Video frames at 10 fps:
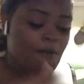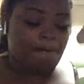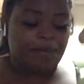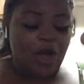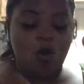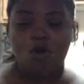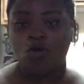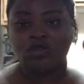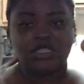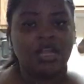
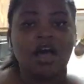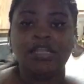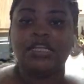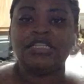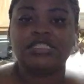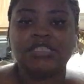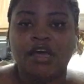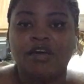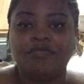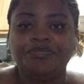bows and all of this
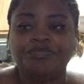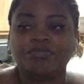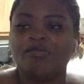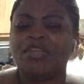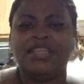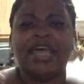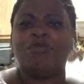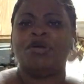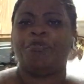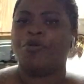stuff. And they
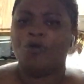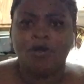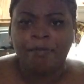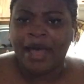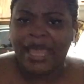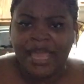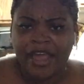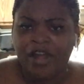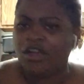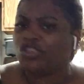would pull my
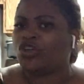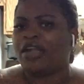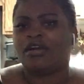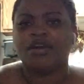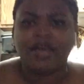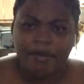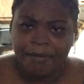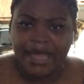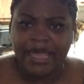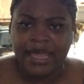hair or try to cut
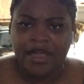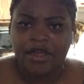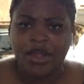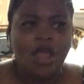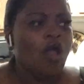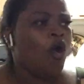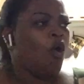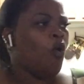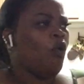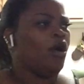my hair
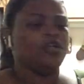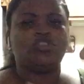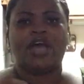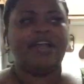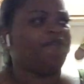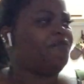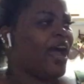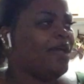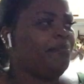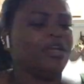or try to
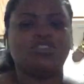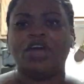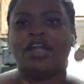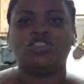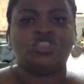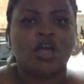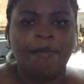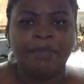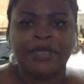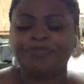fight me or try to
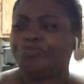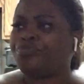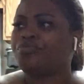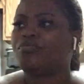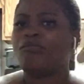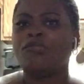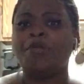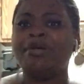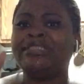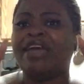jump me
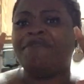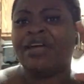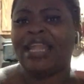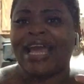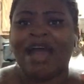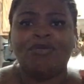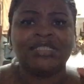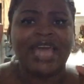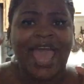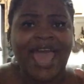because they felt like I
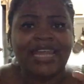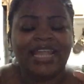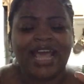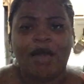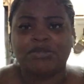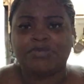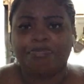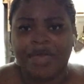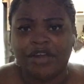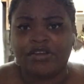was acting like I was
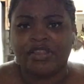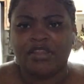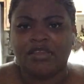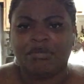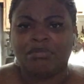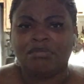better than them.